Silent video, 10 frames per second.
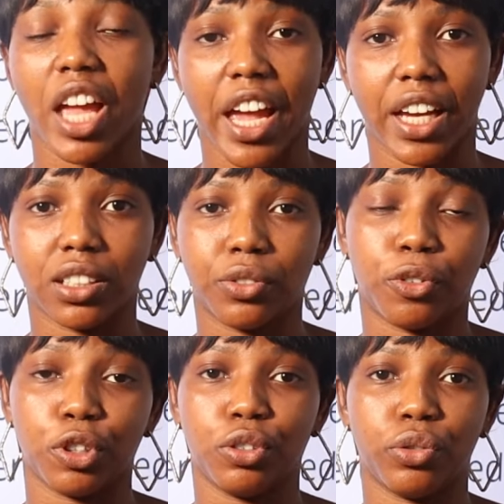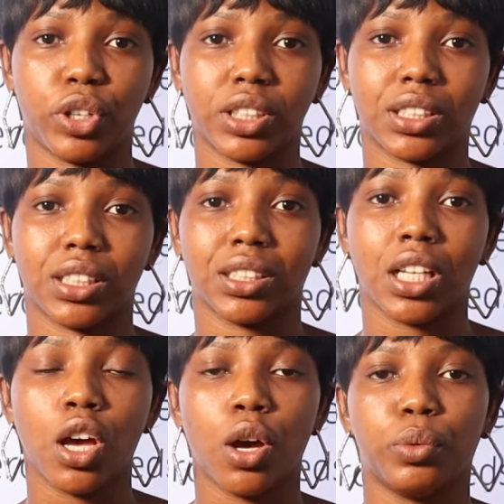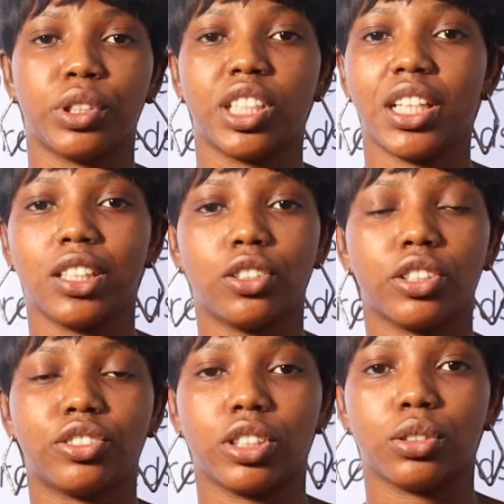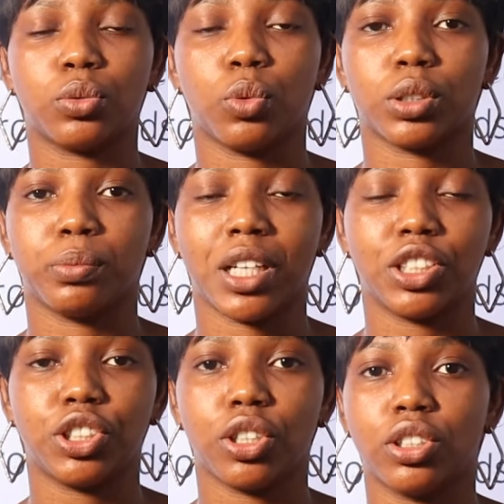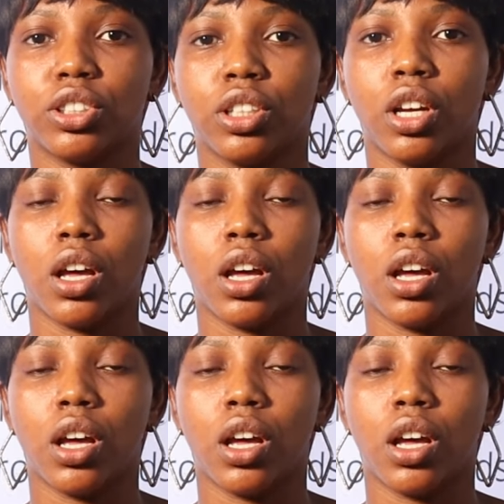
aid for universities. We see industries was mentioned,